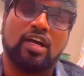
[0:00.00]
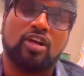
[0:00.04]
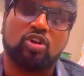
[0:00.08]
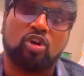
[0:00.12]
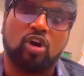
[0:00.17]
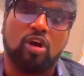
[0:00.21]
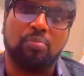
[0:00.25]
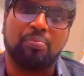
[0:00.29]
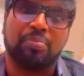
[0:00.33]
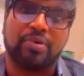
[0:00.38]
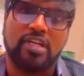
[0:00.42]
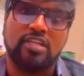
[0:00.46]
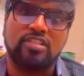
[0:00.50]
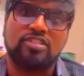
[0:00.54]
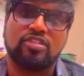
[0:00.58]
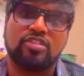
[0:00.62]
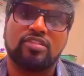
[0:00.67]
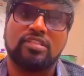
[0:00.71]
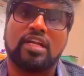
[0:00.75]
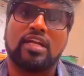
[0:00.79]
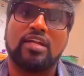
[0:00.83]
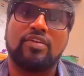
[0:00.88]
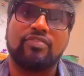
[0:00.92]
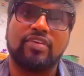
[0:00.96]
component so
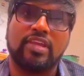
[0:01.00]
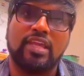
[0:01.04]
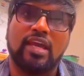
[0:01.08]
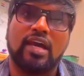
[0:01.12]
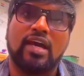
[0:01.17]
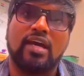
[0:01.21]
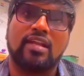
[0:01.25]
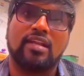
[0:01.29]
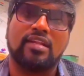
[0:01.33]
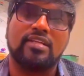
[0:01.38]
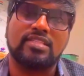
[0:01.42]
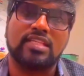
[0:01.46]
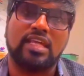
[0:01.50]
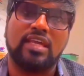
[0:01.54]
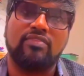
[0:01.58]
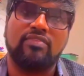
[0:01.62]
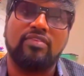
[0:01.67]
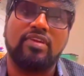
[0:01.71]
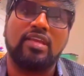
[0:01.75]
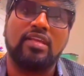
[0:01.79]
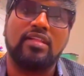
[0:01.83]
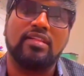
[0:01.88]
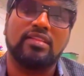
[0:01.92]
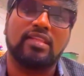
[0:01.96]
that we are
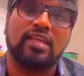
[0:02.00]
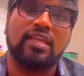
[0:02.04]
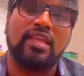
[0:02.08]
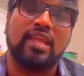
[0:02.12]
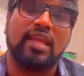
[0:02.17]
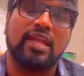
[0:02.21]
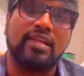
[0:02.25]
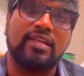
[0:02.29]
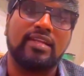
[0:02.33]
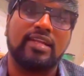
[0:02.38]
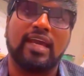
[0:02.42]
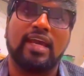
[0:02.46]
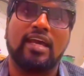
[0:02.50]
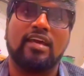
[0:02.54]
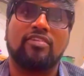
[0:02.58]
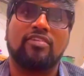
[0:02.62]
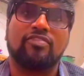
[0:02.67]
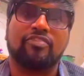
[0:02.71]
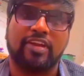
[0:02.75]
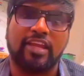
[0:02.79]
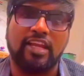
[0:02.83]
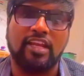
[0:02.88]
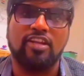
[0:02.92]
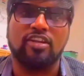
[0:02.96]
saving the entire
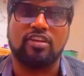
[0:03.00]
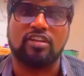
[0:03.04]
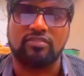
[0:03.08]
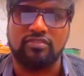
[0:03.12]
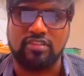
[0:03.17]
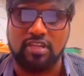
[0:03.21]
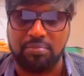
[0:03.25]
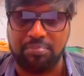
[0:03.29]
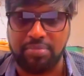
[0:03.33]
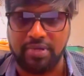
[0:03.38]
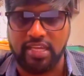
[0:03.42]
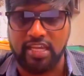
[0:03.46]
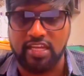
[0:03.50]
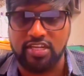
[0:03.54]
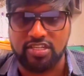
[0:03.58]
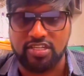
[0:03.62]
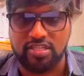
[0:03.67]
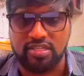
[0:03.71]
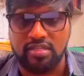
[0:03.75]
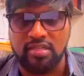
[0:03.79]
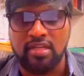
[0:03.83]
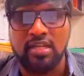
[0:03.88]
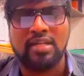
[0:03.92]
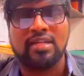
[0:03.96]
failure of the application.